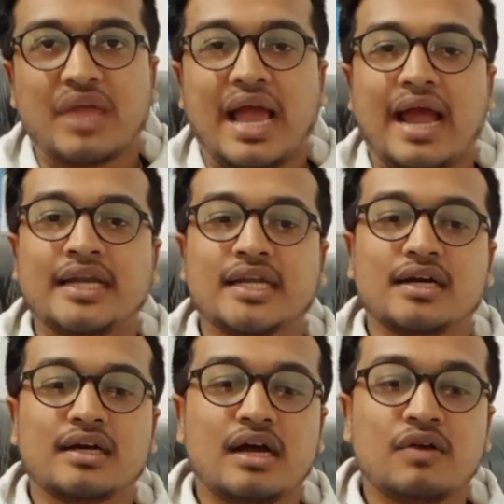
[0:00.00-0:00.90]
And
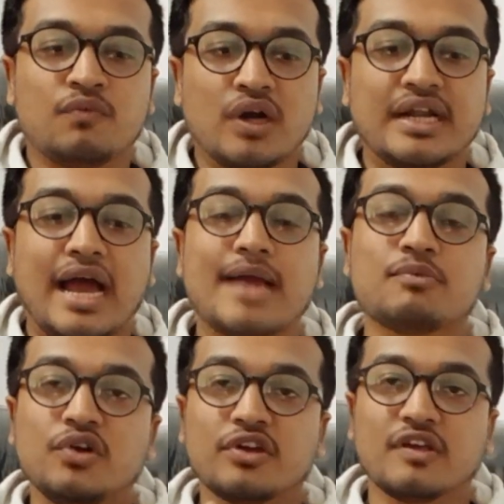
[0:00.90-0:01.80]
what I'm
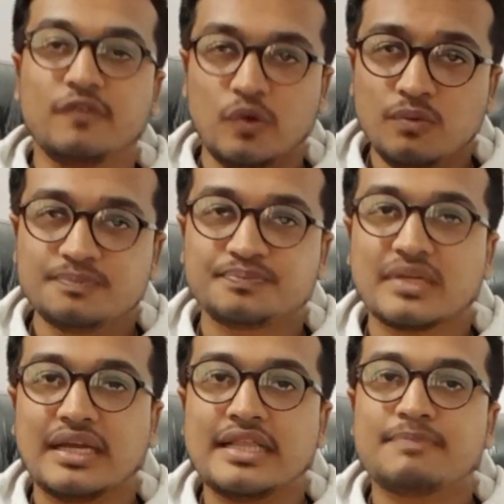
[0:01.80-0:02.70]
going to give you
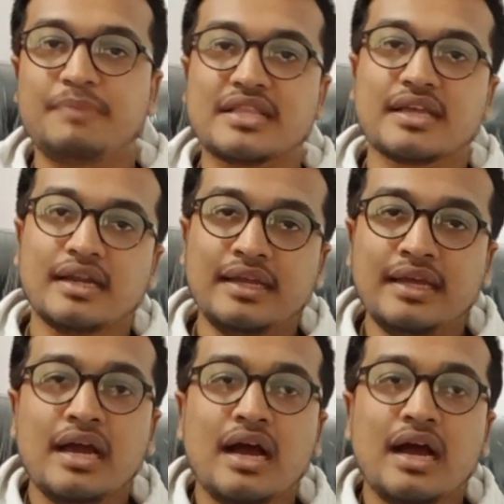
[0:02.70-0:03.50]
is basically